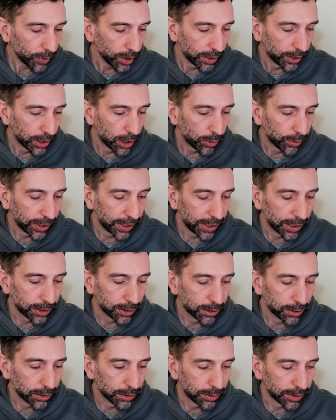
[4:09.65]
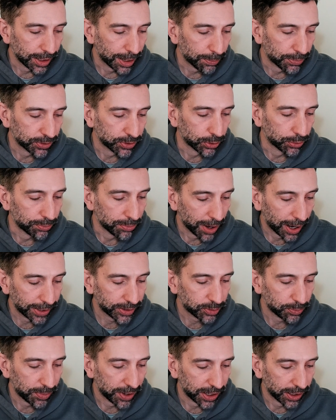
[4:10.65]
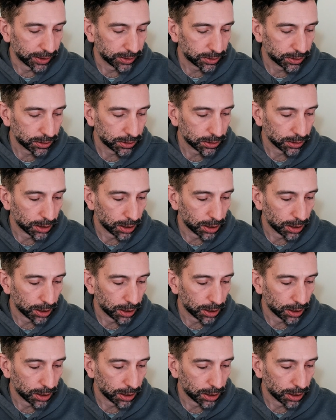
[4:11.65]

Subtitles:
you know, in the episode MySpace,